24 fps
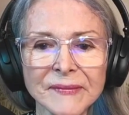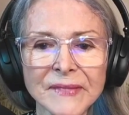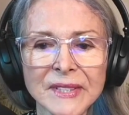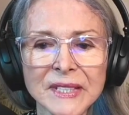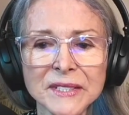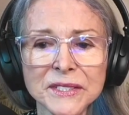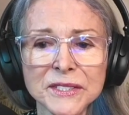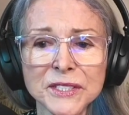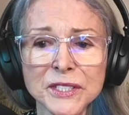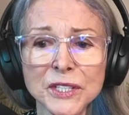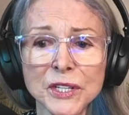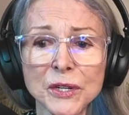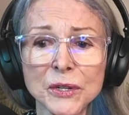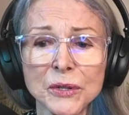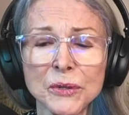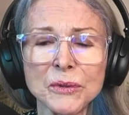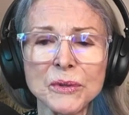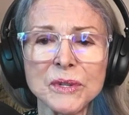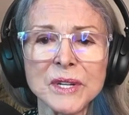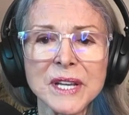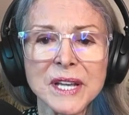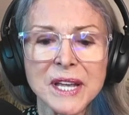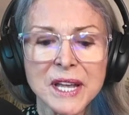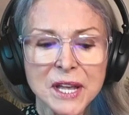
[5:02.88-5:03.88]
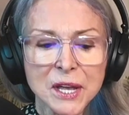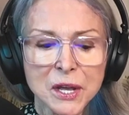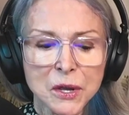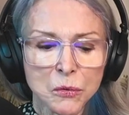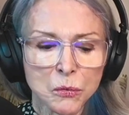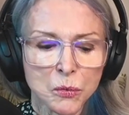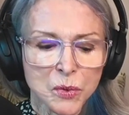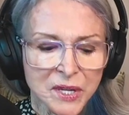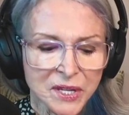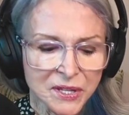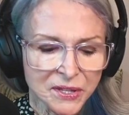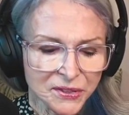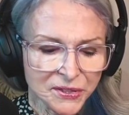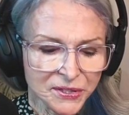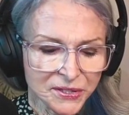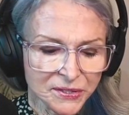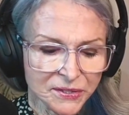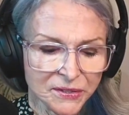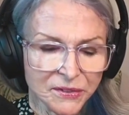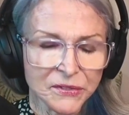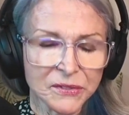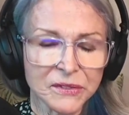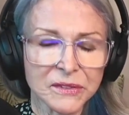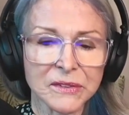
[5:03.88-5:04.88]
So with
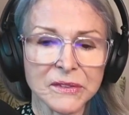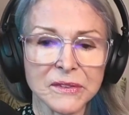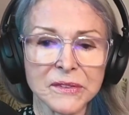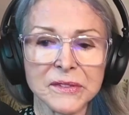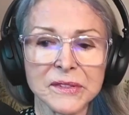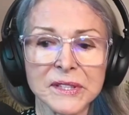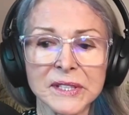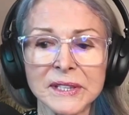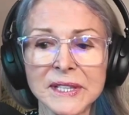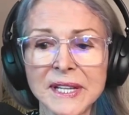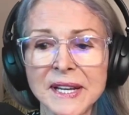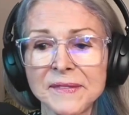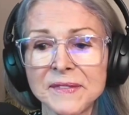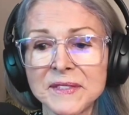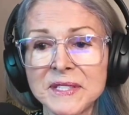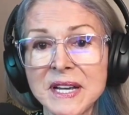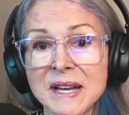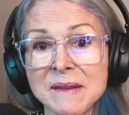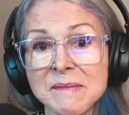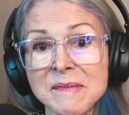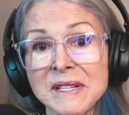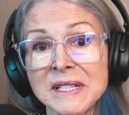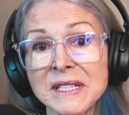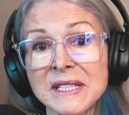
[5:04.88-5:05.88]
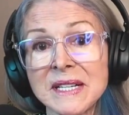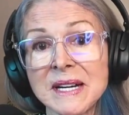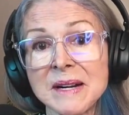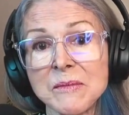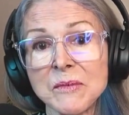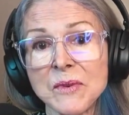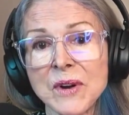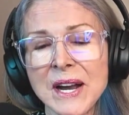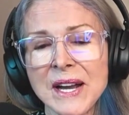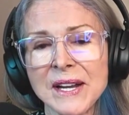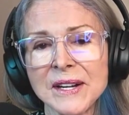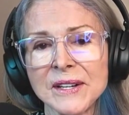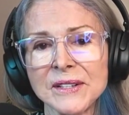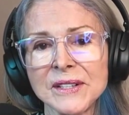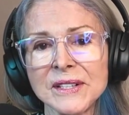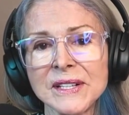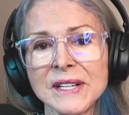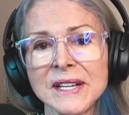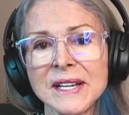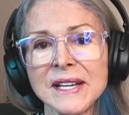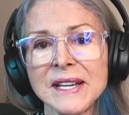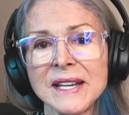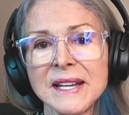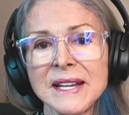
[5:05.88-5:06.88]
the lifetime income rider,
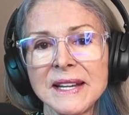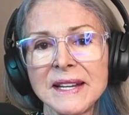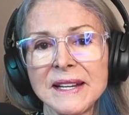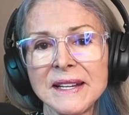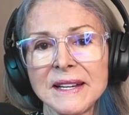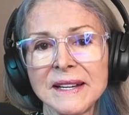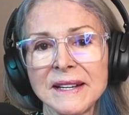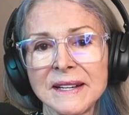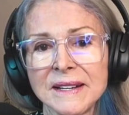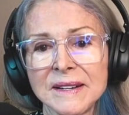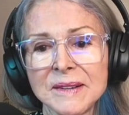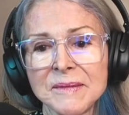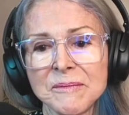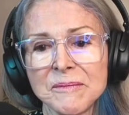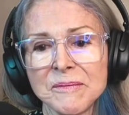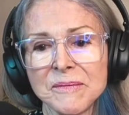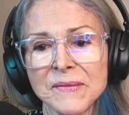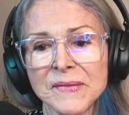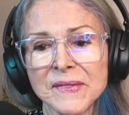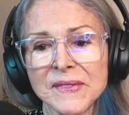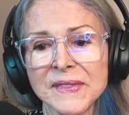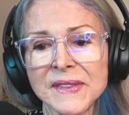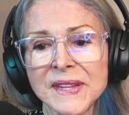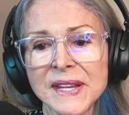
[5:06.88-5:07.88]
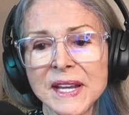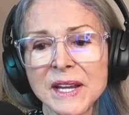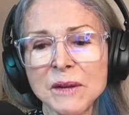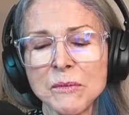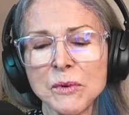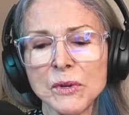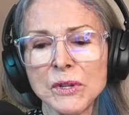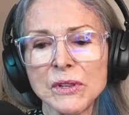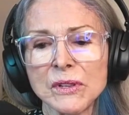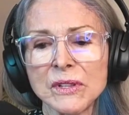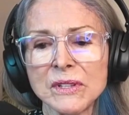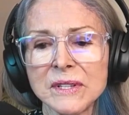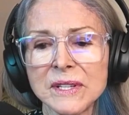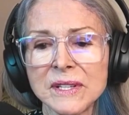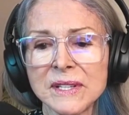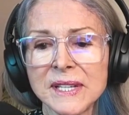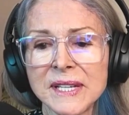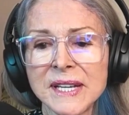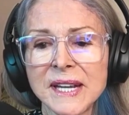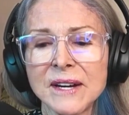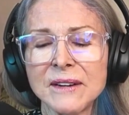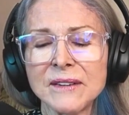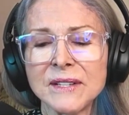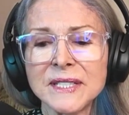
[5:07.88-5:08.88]
they will
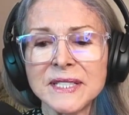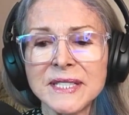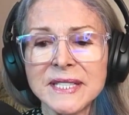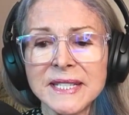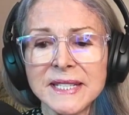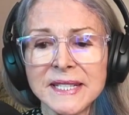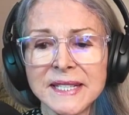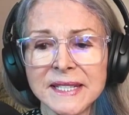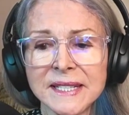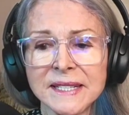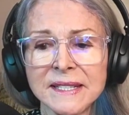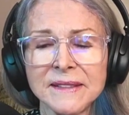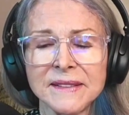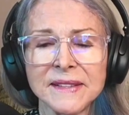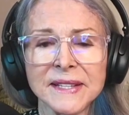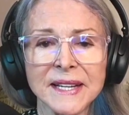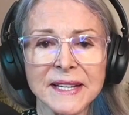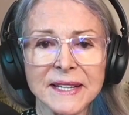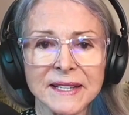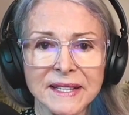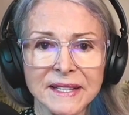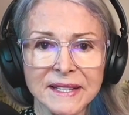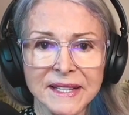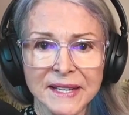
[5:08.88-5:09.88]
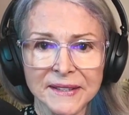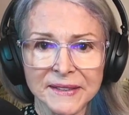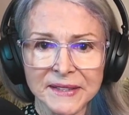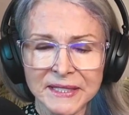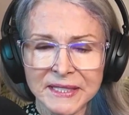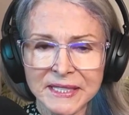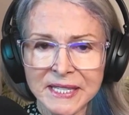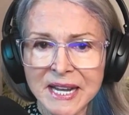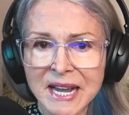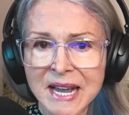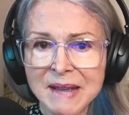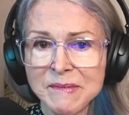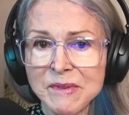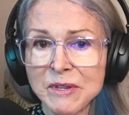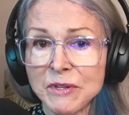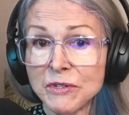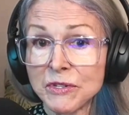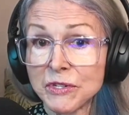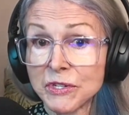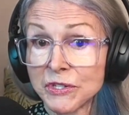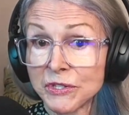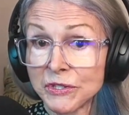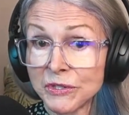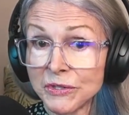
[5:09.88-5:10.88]
guarantee that at the time you
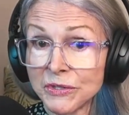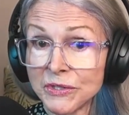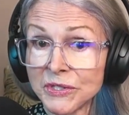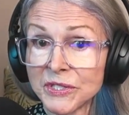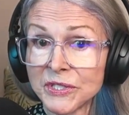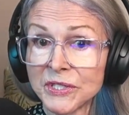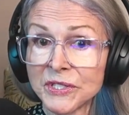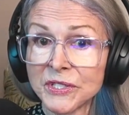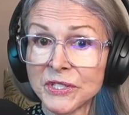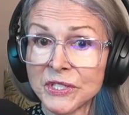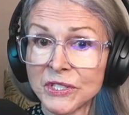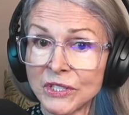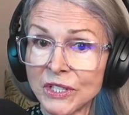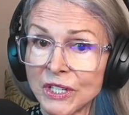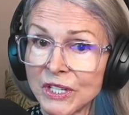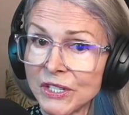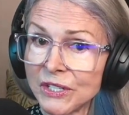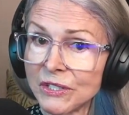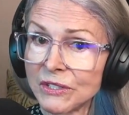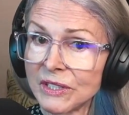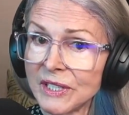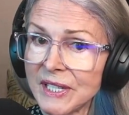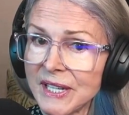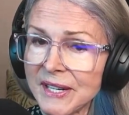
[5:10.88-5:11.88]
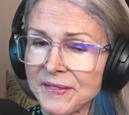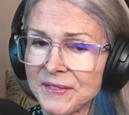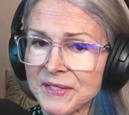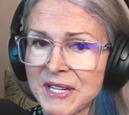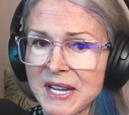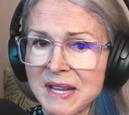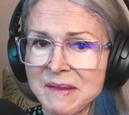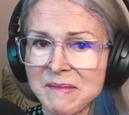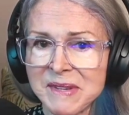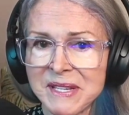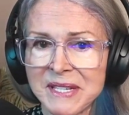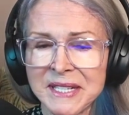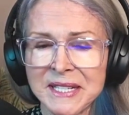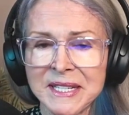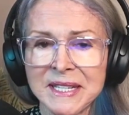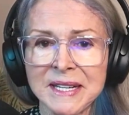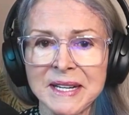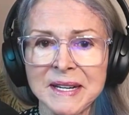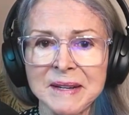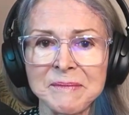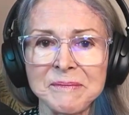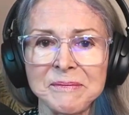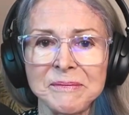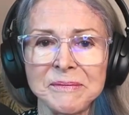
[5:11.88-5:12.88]
choose to start your lifetime
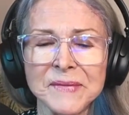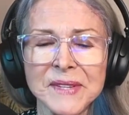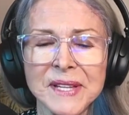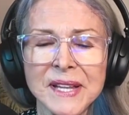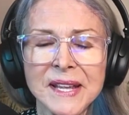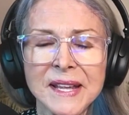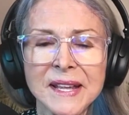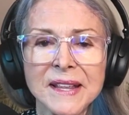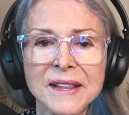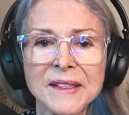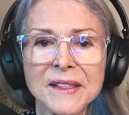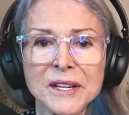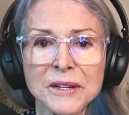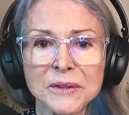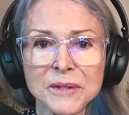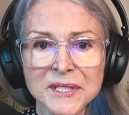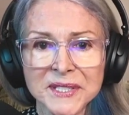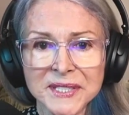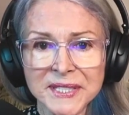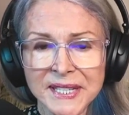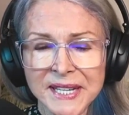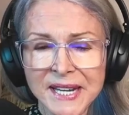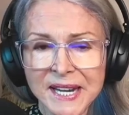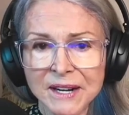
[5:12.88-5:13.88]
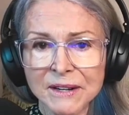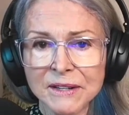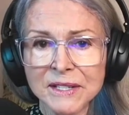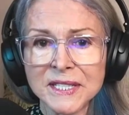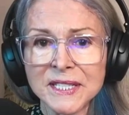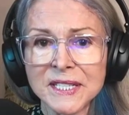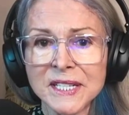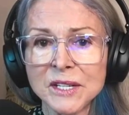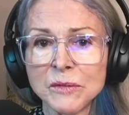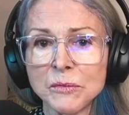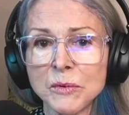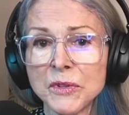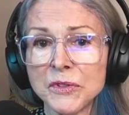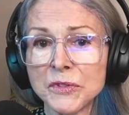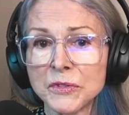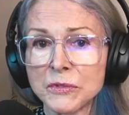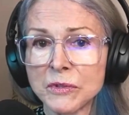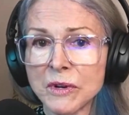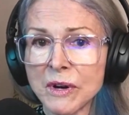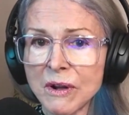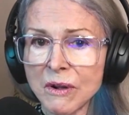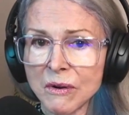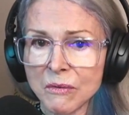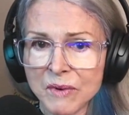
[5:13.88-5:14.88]
income, there is a guaranteed
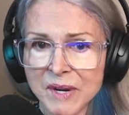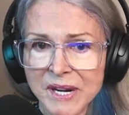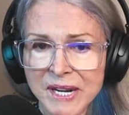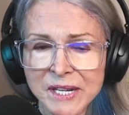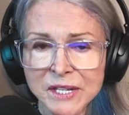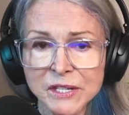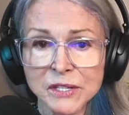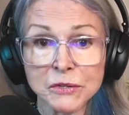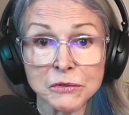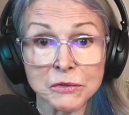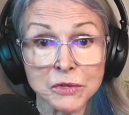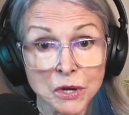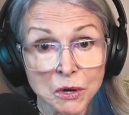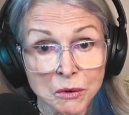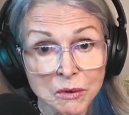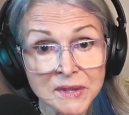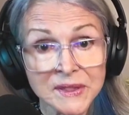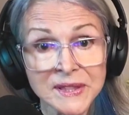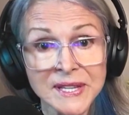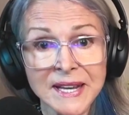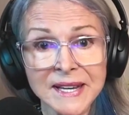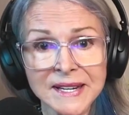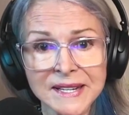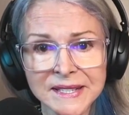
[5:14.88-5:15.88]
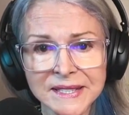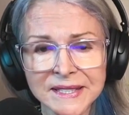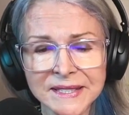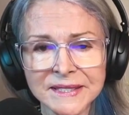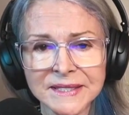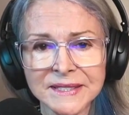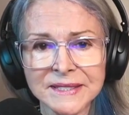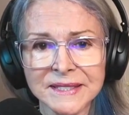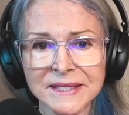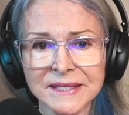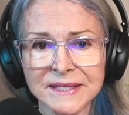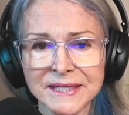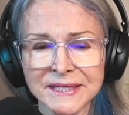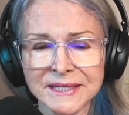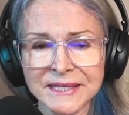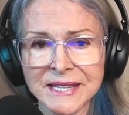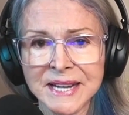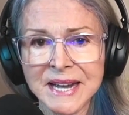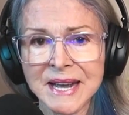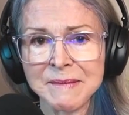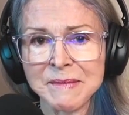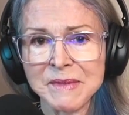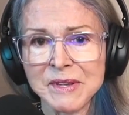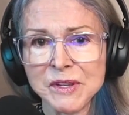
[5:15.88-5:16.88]
withdrawal rate. You know what that is at the
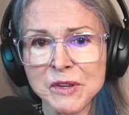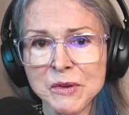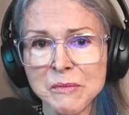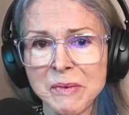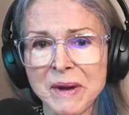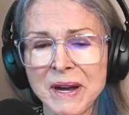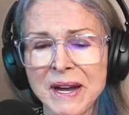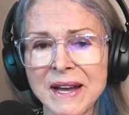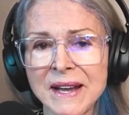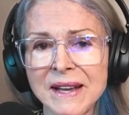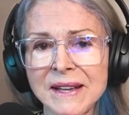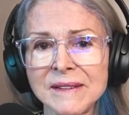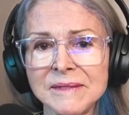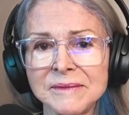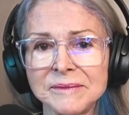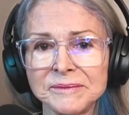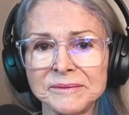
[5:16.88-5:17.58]
time that you buy